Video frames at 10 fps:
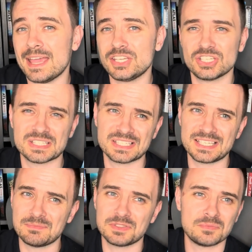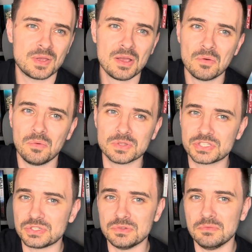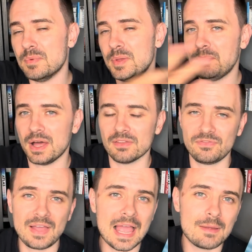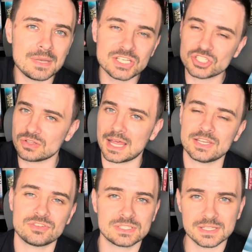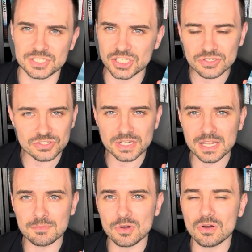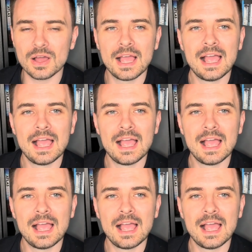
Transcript: She doesn't seem to want to be part of the family. She's not that interested in the children anymore.